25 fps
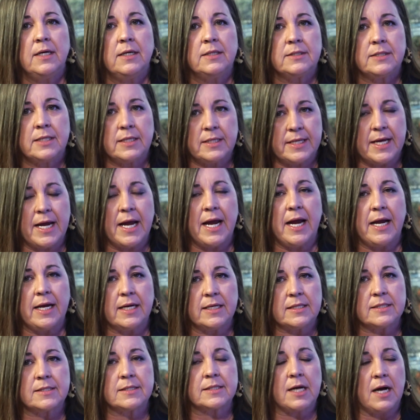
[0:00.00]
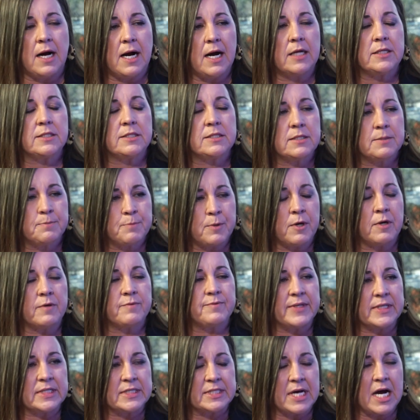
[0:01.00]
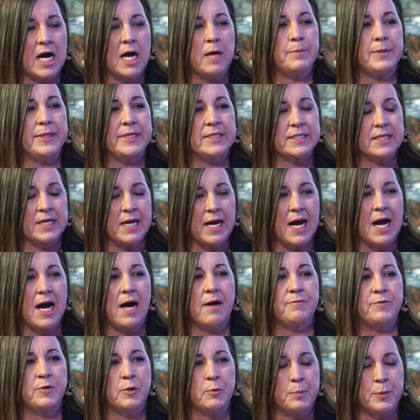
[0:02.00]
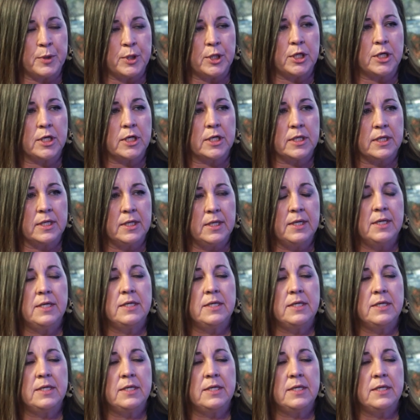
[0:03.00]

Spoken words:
today is God's perfect timing to have the book,